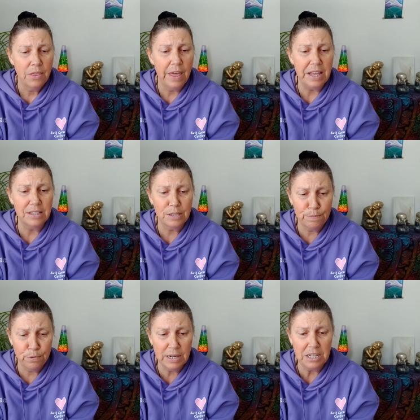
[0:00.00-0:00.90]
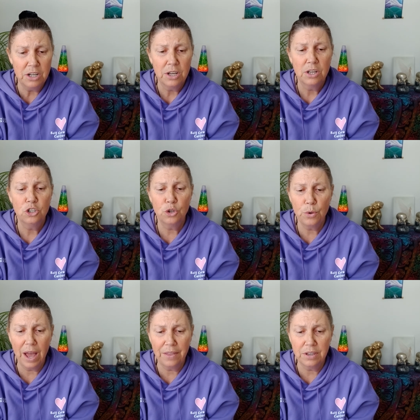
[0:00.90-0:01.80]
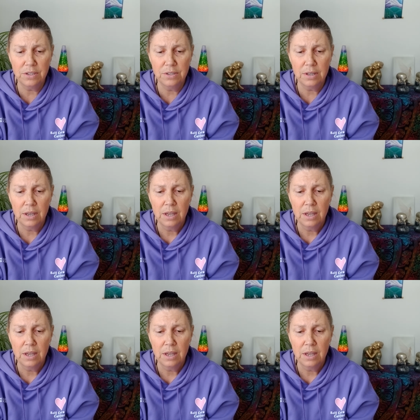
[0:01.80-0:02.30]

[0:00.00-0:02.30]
that spread to others.